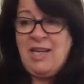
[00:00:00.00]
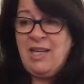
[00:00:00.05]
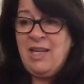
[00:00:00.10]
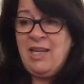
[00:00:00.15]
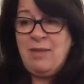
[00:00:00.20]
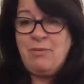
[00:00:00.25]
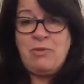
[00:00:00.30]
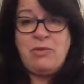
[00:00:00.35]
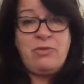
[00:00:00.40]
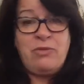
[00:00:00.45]
that
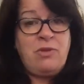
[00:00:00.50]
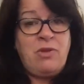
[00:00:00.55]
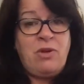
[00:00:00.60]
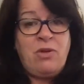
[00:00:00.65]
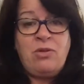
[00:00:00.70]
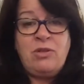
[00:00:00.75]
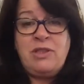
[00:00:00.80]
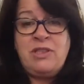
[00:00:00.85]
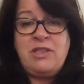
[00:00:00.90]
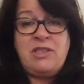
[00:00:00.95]
came through
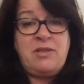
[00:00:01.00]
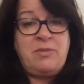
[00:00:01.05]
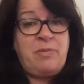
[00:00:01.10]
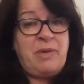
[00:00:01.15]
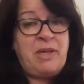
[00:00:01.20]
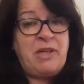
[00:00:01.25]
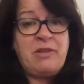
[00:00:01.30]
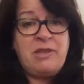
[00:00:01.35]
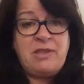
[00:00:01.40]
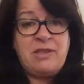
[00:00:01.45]
the Holy
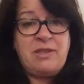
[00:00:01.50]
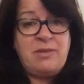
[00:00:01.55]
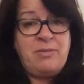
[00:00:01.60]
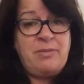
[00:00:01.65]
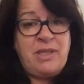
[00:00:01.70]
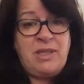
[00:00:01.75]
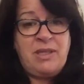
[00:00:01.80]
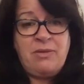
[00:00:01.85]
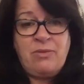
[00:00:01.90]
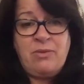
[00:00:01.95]
Spirit
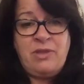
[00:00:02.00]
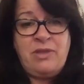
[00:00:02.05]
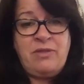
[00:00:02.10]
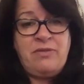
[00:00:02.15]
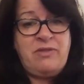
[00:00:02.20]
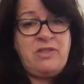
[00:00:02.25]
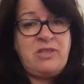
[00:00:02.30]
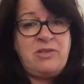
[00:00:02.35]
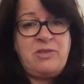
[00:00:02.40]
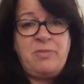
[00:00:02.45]
to me, and
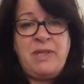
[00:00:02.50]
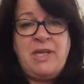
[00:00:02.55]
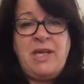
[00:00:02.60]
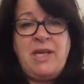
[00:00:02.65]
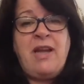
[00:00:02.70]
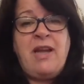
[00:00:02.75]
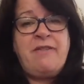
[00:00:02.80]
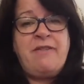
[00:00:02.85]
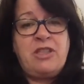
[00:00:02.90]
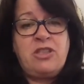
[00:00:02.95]
we've just
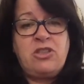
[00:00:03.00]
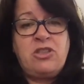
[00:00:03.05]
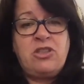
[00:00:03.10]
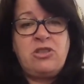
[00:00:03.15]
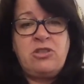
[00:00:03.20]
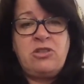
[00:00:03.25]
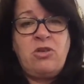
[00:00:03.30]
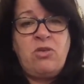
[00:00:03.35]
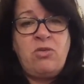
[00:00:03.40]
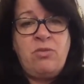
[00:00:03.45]
been having
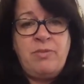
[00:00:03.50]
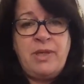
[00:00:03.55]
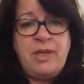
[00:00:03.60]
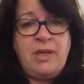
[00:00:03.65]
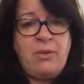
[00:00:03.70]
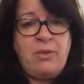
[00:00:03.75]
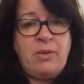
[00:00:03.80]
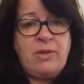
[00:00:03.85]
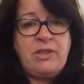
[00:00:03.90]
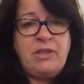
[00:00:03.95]
so
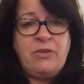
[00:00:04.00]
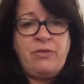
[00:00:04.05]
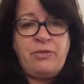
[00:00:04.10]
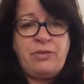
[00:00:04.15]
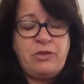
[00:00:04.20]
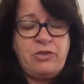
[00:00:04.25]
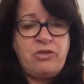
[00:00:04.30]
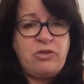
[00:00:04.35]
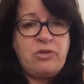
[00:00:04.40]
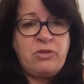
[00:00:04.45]
many
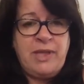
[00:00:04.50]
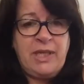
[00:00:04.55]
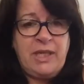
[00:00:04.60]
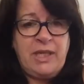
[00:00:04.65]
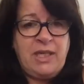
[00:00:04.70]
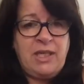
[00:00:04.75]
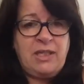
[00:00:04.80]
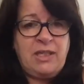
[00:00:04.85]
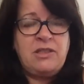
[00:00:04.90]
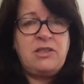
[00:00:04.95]
wonderful
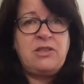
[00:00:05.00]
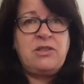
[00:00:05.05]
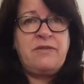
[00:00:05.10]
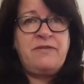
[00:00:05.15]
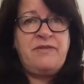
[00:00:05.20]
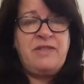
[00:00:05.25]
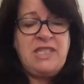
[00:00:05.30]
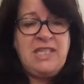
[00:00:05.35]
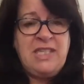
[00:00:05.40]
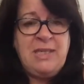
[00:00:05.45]
joinings
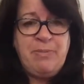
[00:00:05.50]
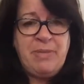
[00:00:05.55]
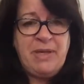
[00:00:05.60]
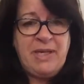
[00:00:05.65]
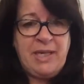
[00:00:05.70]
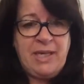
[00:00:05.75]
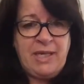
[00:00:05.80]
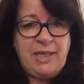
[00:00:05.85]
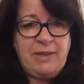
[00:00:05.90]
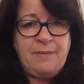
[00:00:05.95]
of
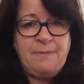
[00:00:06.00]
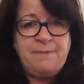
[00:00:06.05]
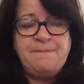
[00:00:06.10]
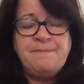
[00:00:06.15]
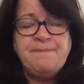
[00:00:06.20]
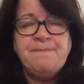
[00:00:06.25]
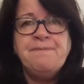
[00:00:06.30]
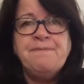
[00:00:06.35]
deepening.